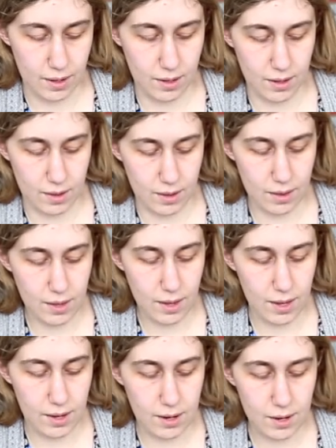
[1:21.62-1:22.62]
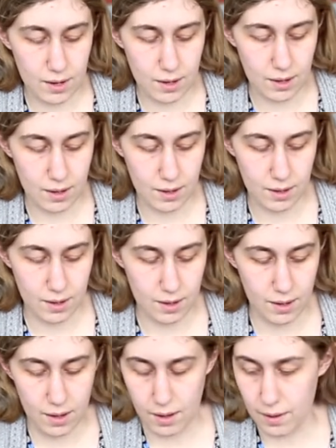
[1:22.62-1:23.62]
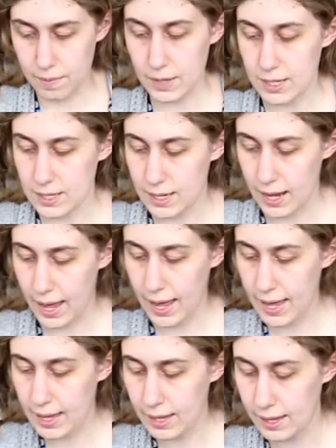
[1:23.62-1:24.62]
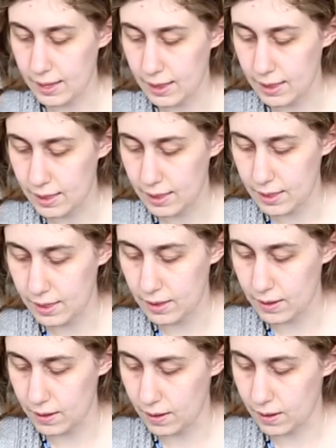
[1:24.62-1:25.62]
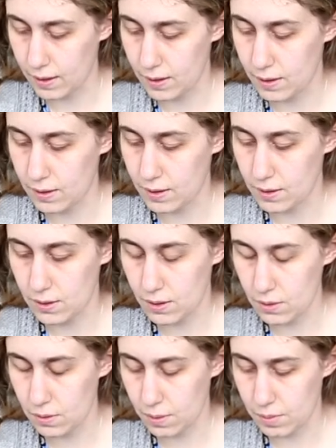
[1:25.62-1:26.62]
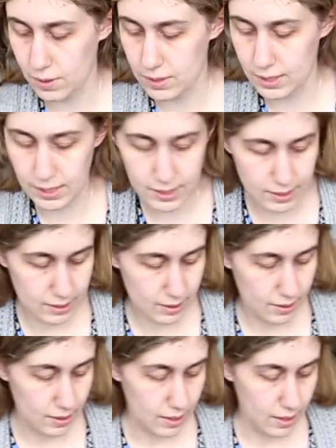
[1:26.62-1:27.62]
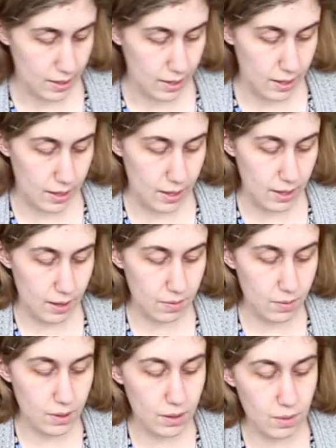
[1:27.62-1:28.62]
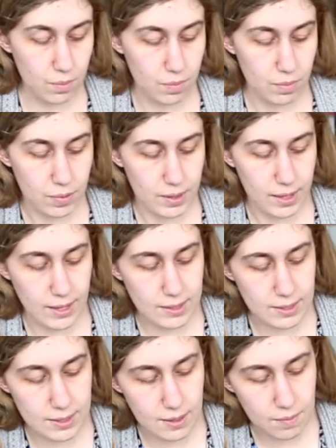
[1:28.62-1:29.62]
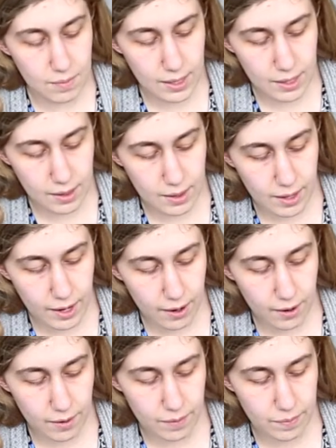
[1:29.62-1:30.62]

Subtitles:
And then I'm gonna take the cucumber seeds and we're gonna place them in there.